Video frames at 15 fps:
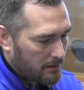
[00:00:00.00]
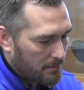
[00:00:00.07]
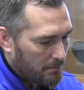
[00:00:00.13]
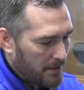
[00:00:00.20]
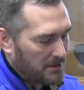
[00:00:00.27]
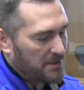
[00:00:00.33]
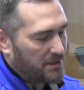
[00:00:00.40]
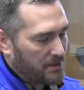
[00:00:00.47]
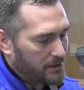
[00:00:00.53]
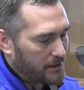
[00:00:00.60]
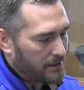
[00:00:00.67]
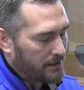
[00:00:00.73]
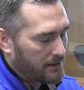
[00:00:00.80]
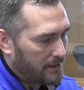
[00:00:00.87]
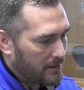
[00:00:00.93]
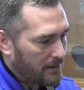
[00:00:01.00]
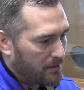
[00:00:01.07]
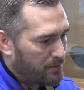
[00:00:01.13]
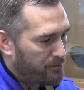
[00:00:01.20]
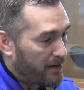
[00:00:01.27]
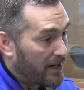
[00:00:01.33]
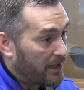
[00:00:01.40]
basically
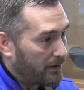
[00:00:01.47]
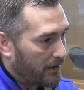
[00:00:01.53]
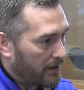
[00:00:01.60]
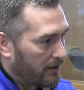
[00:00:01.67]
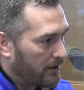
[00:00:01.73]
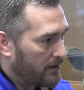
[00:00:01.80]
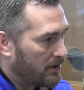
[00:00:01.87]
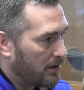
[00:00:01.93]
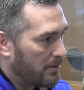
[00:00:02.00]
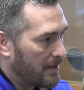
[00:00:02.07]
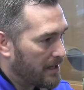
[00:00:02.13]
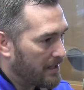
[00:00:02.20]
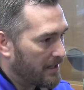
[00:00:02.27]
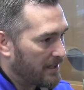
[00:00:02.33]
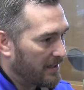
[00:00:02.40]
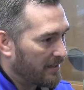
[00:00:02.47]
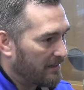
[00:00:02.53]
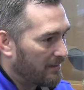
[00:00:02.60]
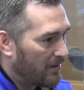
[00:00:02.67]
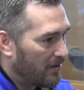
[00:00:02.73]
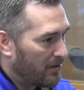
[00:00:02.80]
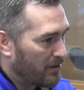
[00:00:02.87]
firing or
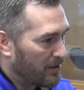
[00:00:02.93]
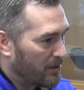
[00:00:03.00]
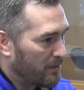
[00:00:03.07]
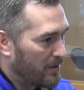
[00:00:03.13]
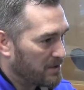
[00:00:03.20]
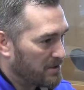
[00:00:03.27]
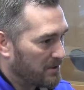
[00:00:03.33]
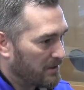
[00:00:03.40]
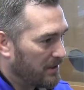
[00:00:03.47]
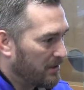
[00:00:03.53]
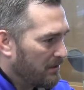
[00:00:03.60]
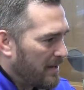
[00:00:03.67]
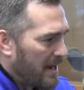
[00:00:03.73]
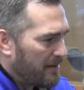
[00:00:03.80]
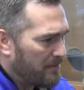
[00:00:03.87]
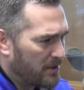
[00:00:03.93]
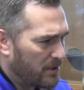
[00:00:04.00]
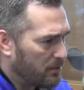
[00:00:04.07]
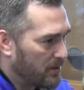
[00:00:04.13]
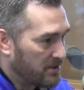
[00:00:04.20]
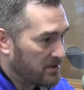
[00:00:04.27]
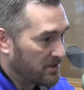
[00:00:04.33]
terminating all the U.S., half the
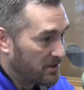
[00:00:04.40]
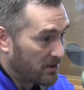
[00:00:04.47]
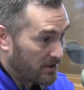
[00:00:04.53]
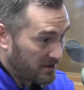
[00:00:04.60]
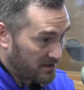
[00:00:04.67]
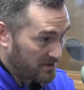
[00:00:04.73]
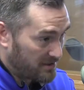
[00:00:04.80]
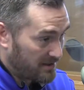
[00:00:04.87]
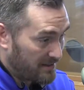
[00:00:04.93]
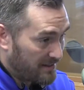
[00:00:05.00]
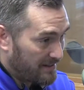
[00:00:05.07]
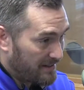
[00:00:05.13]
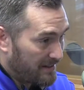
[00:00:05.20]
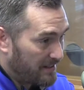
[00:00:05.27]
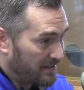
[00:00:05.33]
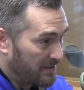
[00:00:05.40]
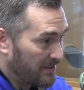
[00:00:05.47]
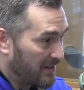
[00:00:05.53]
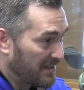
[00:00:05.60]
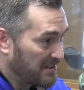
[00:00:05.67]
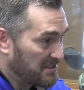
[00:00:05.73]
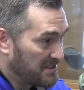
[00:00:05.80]
U.S. attorneys in the
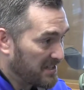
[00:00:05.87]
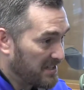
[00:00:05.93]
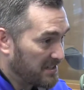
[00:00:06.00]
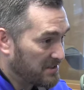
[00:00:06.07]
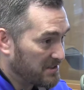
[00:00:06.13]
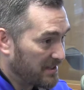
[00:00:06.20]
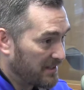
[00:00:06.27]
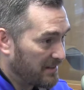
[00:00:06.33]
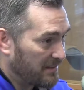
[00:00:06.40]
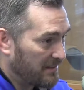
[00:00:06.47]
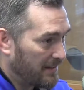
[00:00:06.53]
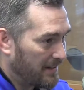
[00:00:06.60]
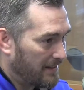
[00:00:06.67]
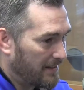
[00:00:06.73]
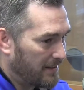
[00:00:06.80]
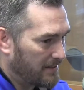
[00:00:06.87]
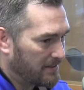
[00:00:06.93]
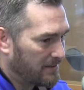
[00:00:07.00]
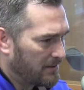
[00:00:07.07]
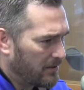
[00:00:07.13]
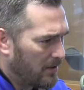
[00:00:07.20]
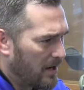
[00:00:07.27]
United States. And they,
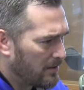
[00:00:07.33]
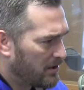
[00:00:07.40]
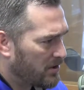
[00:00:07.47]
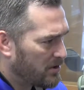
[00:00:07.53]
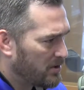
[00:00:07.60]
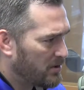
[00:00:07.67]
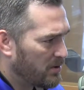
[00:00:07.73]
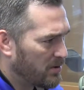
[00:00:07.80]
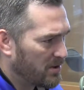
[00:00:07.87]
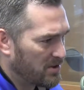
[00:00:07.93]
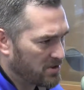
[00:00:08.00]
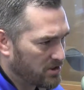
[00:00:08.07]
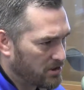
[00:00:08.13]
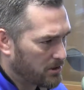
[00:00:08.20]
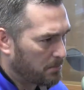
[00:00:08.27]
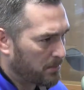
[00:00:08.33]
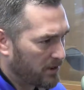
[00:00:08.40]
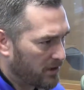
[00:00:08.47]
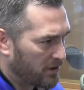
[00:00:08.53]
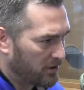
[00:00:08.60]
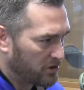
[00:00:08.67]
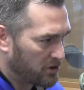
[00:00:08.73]
how could you do this? This is a
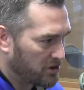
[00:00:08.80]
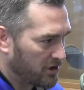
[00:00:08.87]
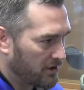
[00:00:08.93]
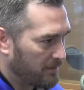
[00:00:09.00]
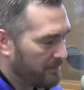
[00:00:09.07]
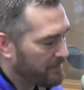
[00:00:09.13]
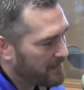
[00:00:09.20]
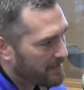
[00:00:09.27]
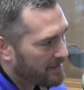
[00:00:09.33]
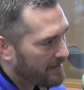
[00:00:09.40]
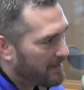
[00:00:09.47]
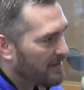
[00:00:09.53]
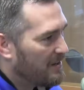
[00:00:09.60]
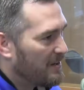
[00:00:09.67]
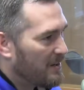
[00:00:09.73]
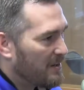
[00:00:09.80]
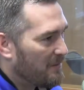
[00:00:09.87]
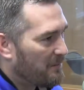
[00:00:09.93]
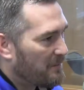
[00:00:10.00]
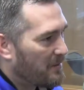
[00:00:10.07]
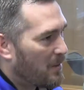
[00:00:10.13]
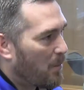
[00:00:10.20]
political stunt.
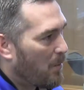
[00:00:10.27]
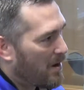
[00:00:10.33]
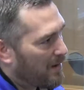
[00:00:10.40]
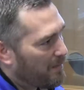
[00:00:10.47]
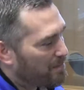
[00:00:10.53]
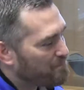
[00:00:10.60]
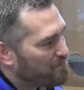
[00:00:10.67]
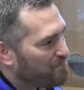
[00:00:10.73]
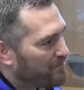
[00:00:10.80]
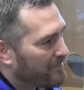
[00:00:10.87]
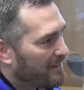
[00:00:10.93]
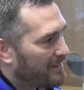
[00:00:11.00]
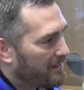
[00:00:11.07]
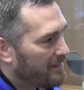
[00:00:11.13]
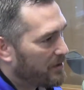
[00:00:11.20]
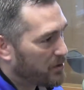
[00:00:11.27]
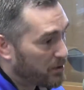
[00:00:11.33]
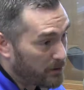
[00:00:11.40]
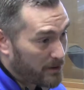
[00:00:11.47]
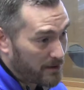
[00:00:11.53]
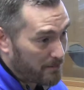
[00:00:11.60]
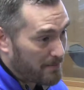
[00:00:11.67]
Well, the
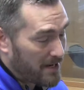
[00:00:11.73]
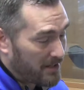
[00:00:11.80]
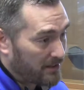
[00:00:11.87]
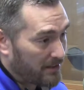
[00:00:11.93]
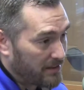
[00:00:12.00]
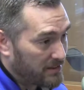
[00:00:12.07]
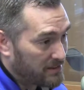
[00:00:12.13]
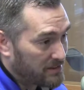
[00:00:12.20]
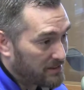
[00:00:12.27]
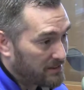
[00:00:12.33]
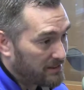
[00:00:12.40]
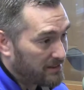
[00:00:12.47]
truth of the matter is,